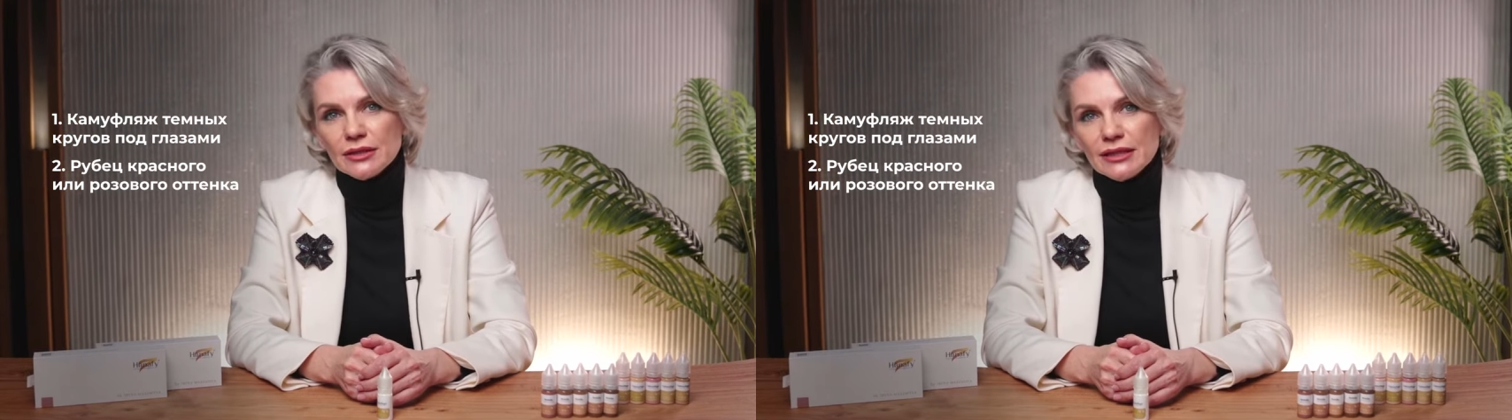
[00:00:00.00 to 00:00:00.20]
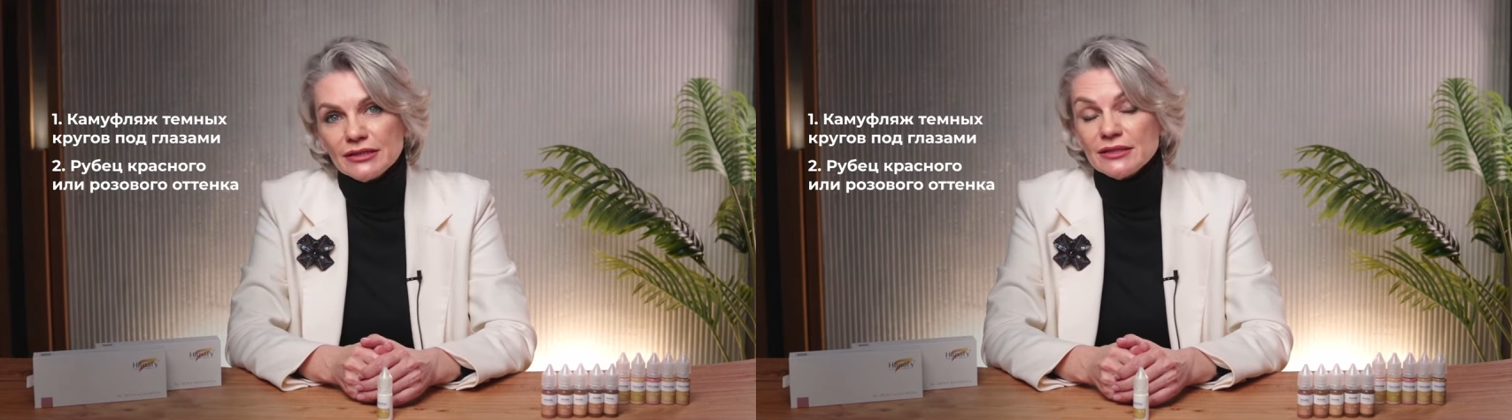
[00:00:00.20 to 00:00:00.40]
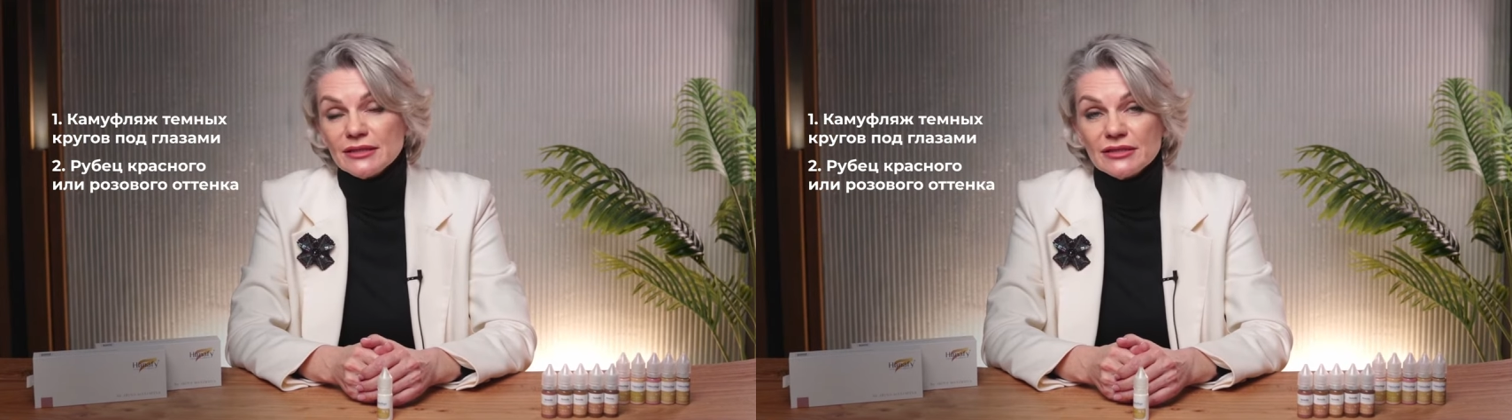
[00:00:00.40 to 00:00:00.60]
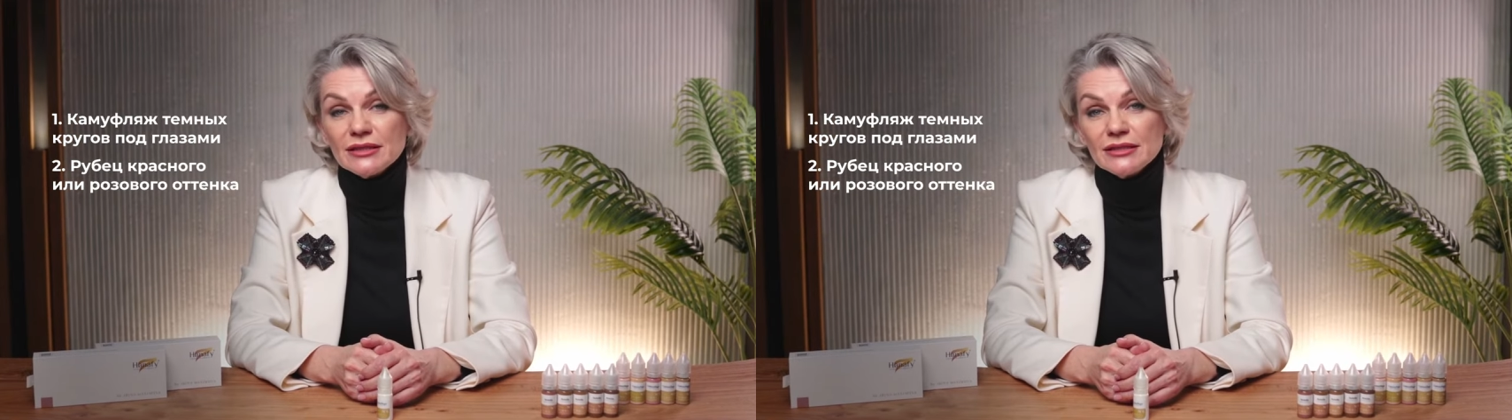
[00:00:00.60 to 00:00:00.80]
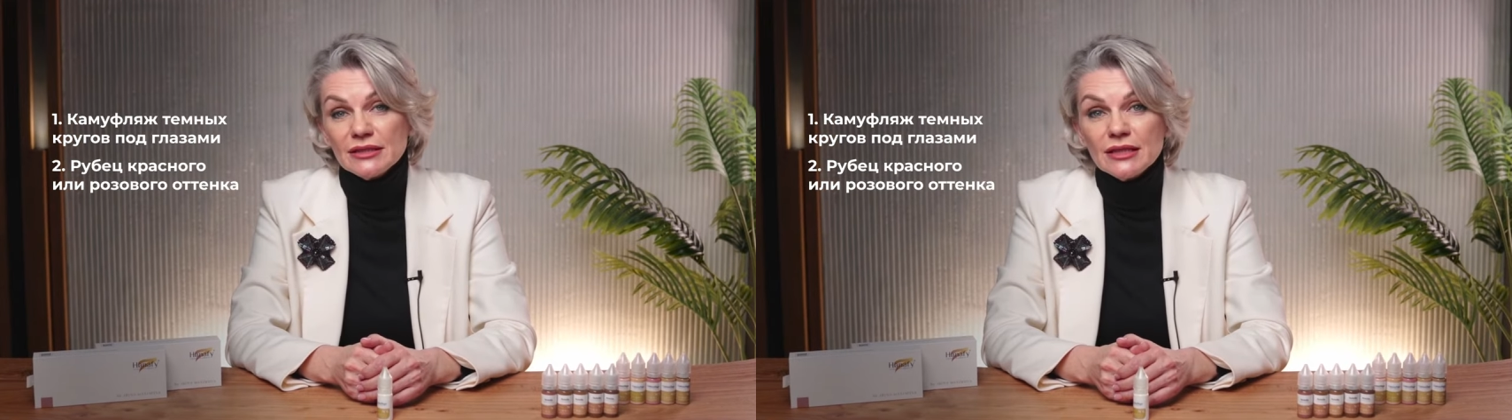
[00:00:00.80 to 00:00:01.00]

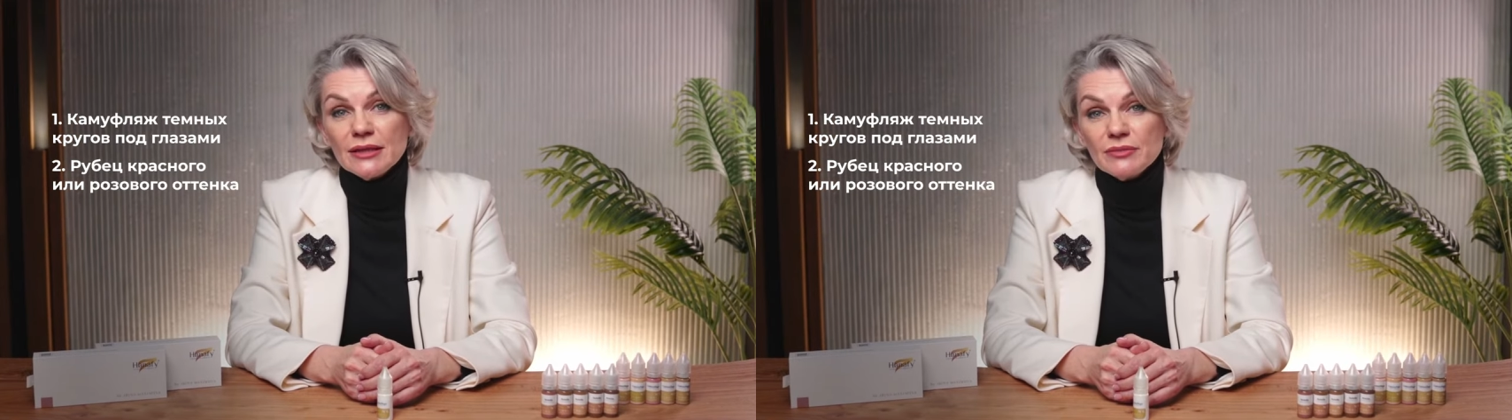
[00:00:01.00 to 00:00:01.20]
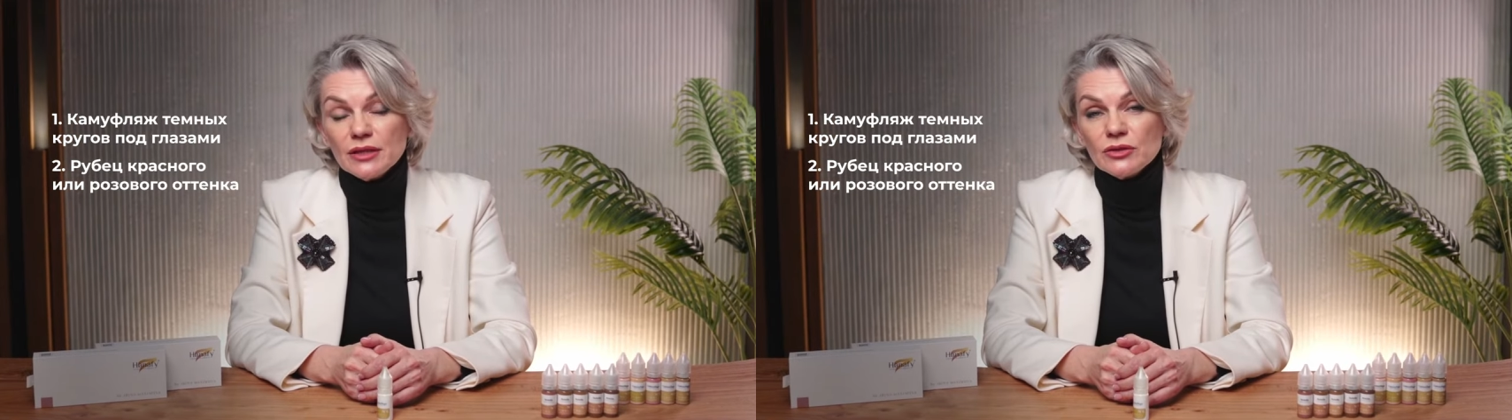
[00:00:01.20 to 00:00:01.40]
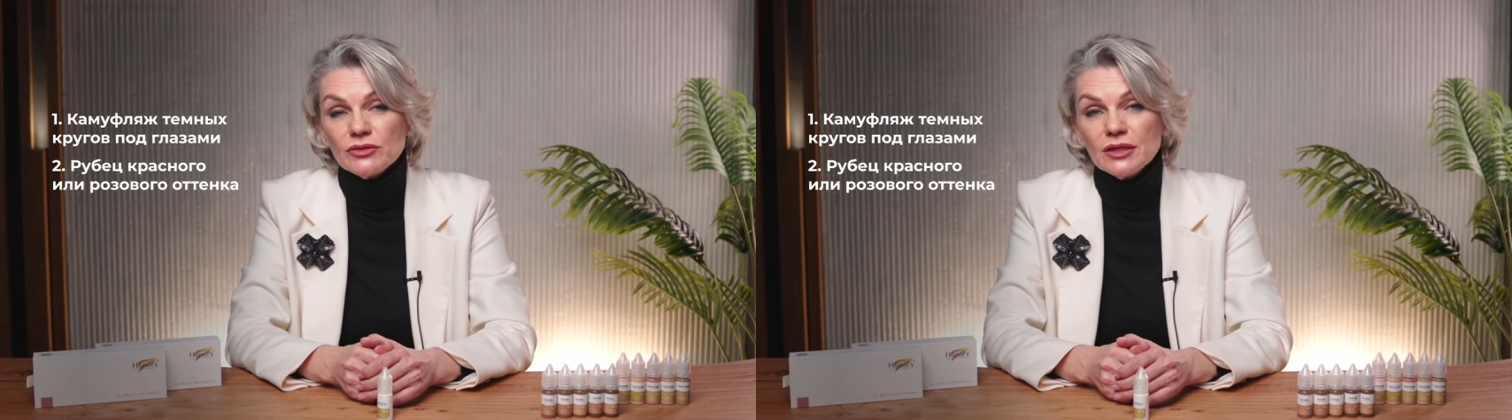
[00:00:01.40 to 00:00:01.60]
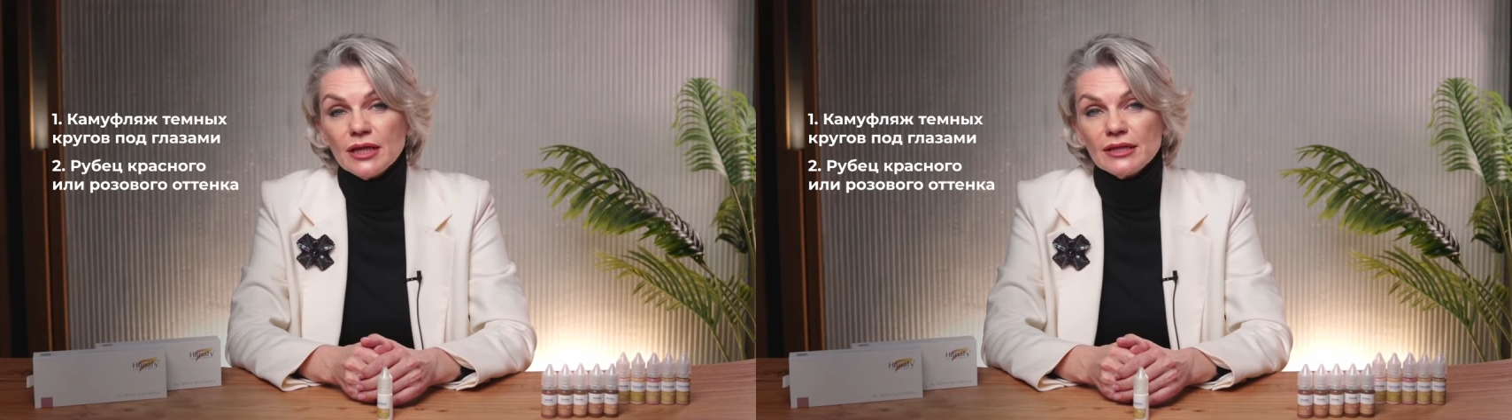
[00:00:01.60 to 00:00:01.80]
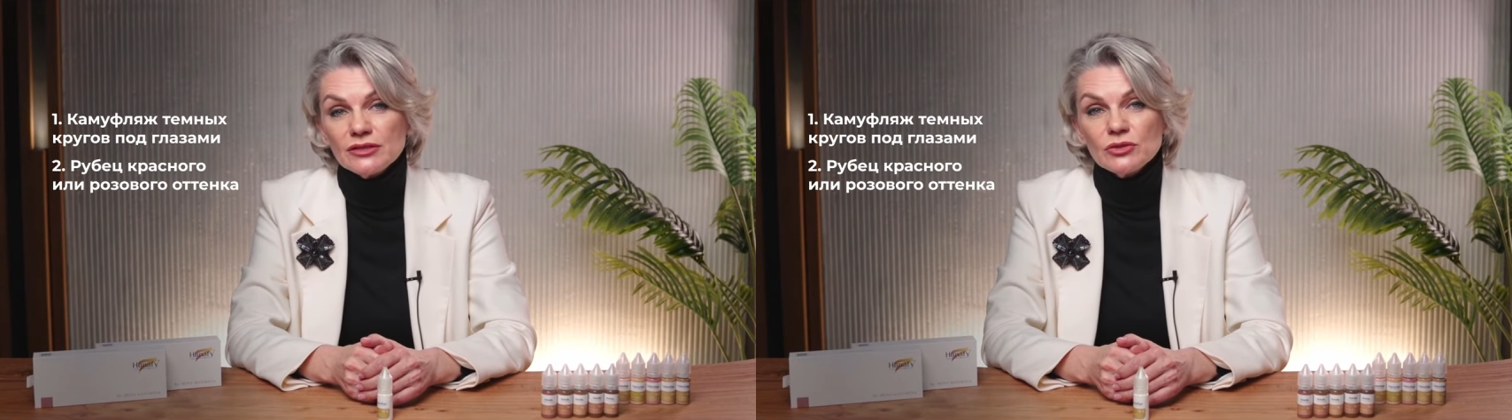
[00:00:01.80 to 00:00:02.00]
instances, it can be
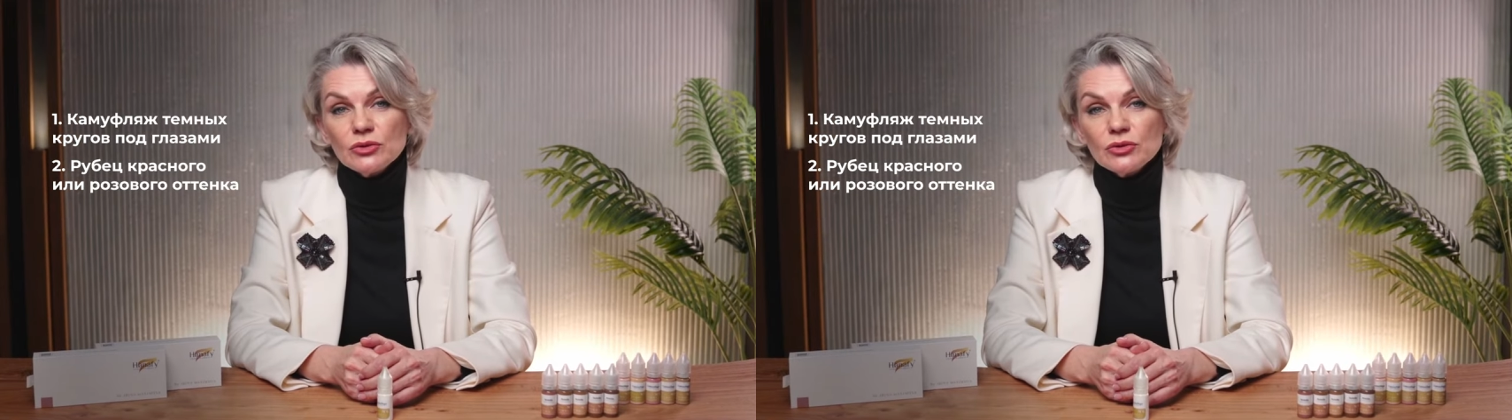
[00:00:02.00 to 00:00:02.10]
utilized to